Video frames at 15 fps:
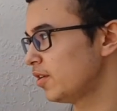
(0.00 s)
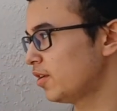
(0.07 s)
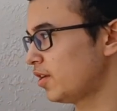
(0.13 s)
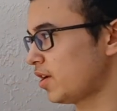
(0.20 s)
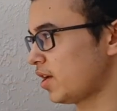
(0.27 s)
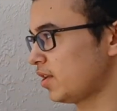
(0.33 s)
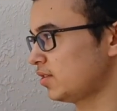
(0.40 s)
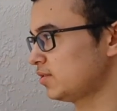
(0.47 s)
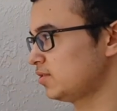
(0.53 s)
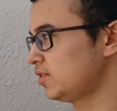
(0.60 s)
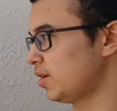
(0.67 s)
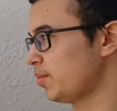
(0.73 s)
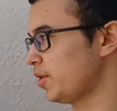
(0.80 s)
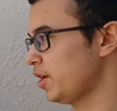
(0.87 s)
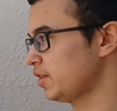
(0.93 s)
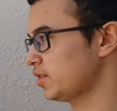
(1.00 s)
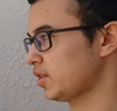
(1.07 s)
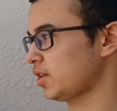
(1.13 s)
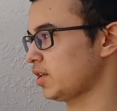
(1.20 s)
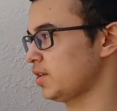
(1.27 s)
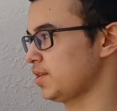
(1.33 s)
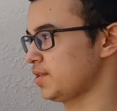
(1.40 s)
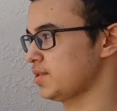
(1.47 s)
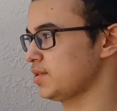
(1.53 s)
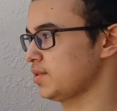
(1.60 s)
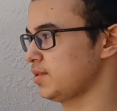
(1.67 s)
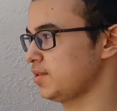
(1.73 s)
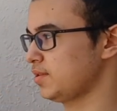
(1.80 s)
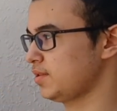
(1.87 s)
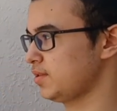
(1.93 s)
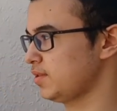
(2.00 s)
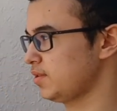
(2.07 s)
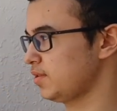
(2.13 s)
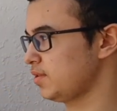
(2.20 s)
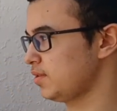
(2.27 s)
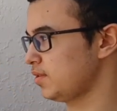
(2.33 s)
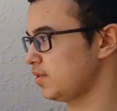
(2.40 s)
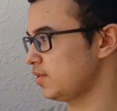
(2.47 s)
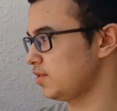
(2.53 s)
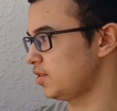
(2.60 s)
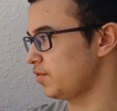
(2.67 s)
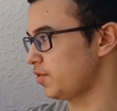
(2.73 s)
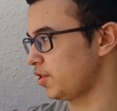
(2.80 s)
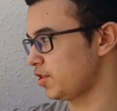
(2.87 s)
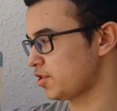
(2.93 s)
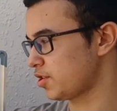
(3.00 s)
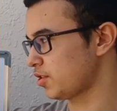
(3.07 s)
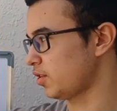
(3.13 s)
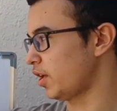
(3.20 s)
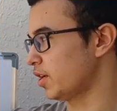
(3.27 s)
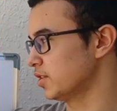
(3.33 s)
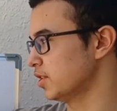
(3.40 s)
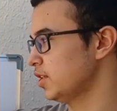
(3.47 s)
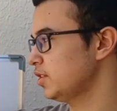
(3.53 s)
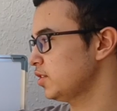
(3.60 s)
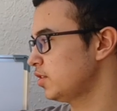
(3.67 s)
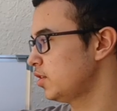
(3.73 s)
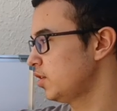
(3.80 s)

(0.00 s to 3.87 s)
And domain has definition like that.